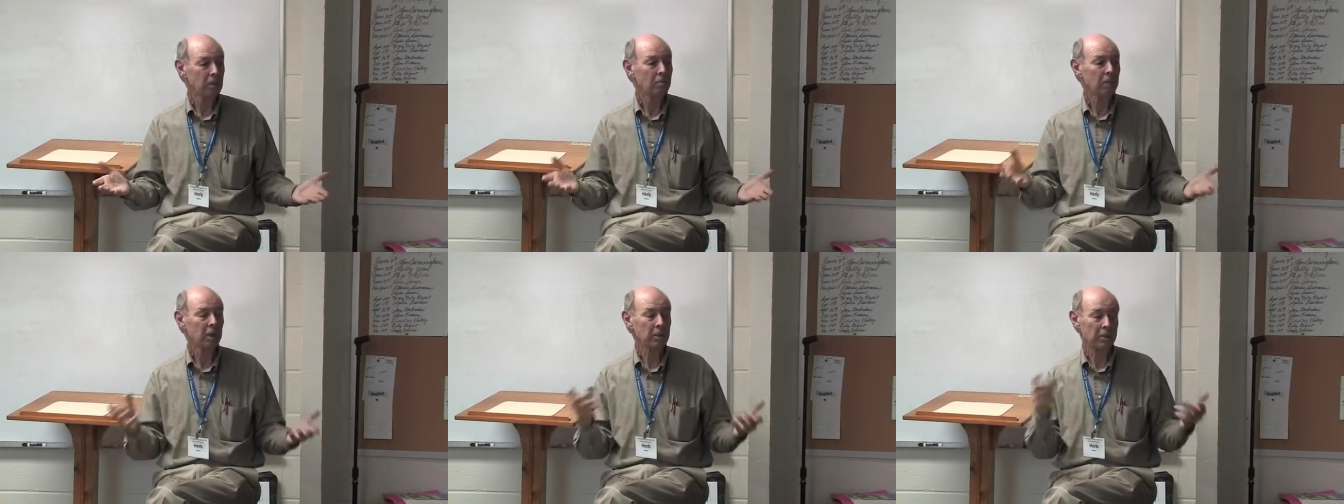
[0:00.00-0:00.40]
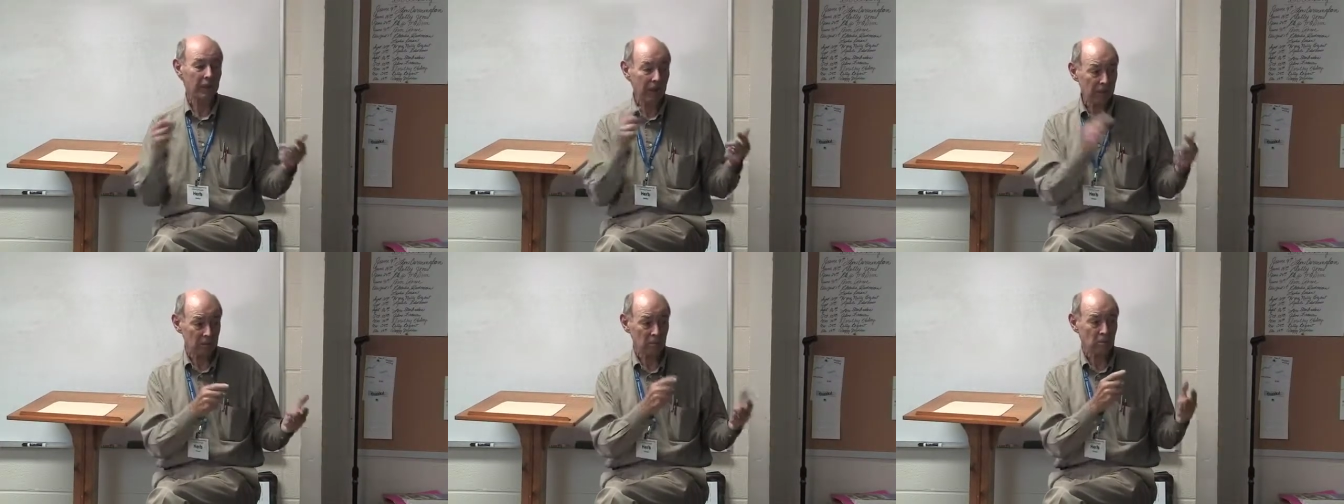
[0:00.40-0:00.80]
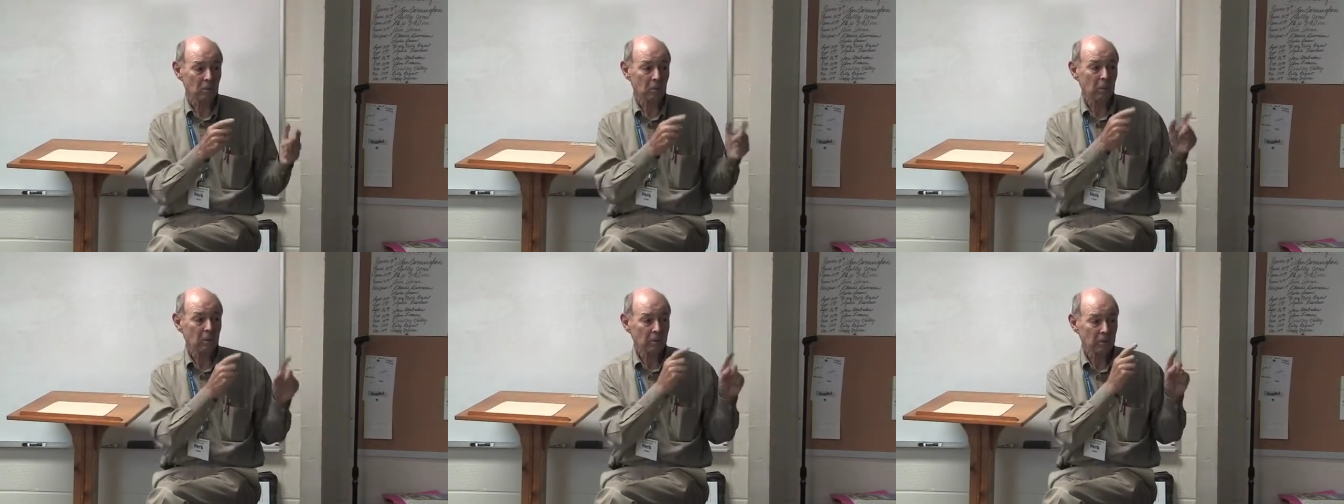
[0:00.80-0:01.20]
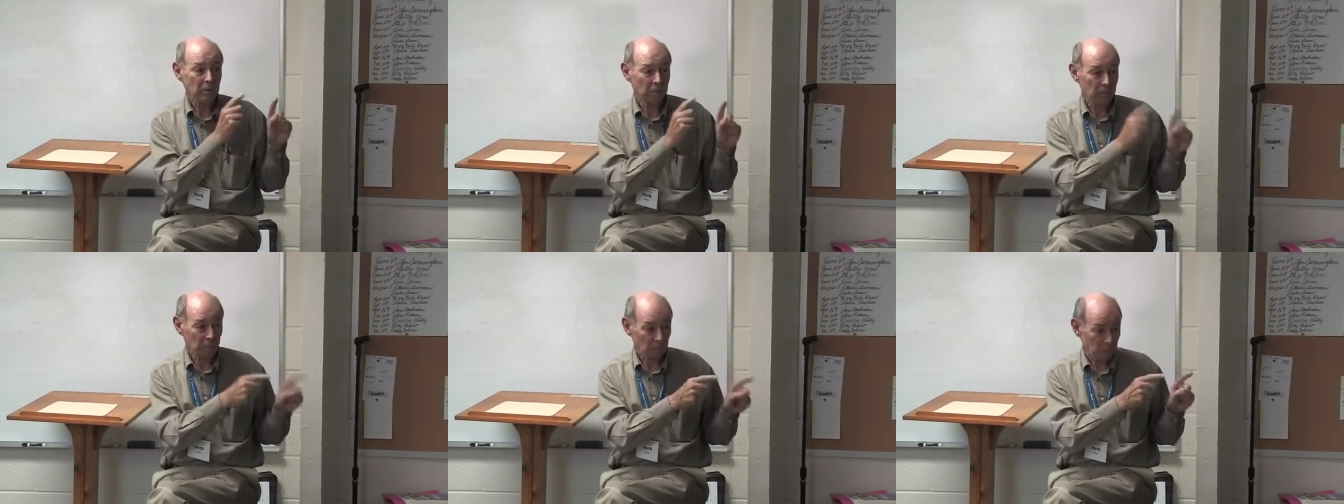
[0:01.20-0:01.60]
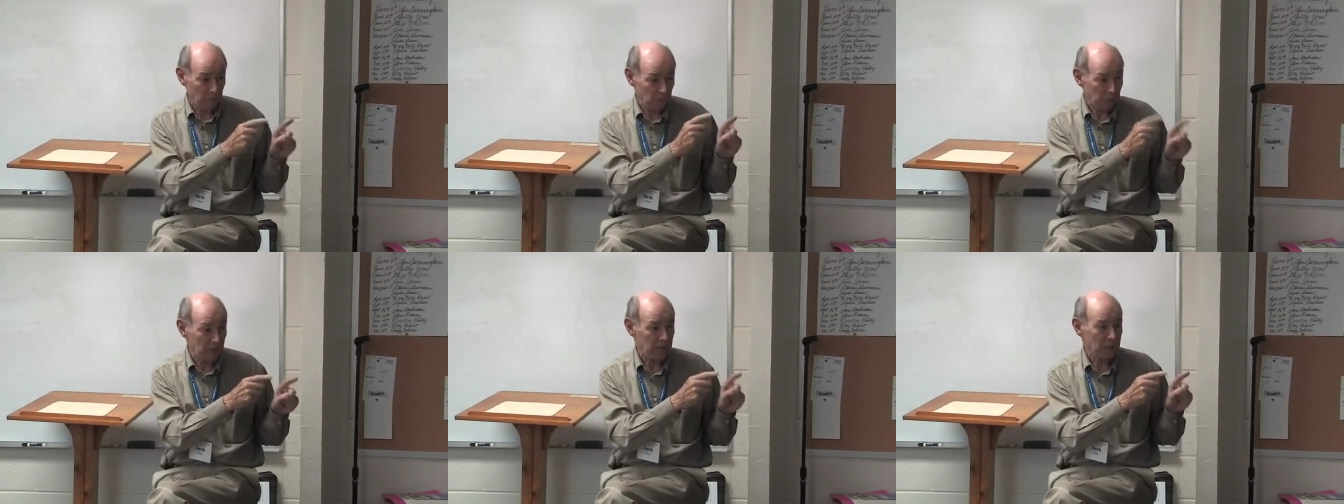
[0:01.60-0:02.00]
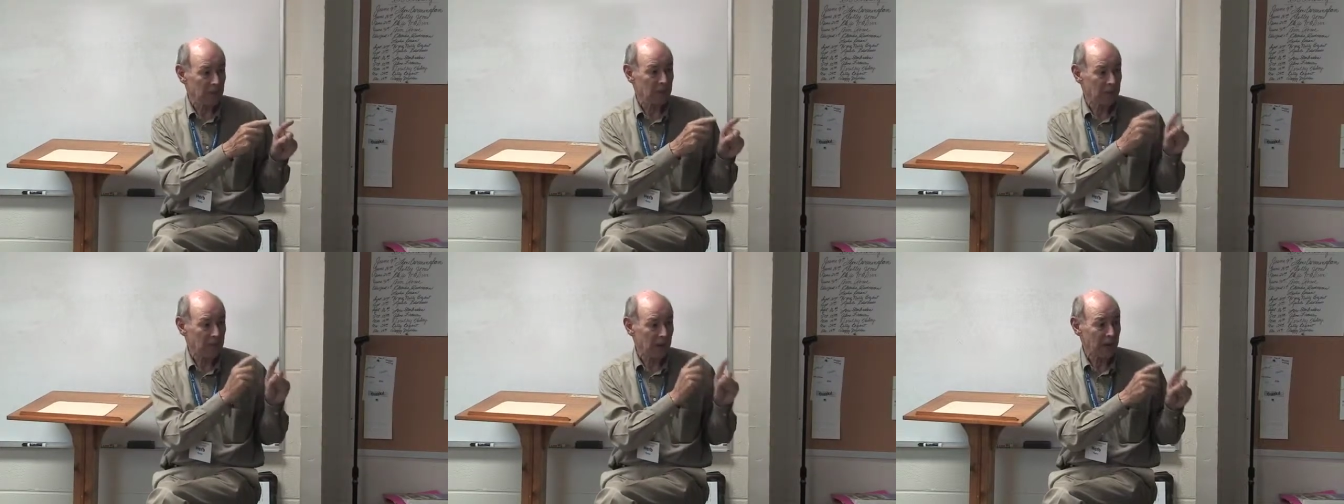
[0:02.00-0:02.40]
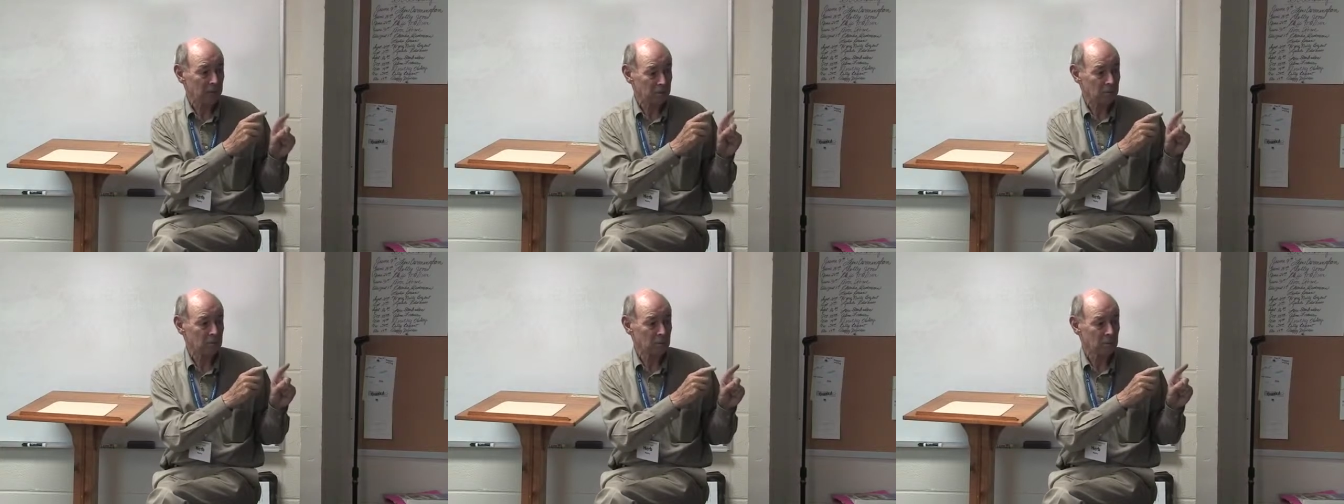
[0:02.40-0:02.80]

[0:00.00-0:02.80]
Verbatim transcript: But that, frankly, that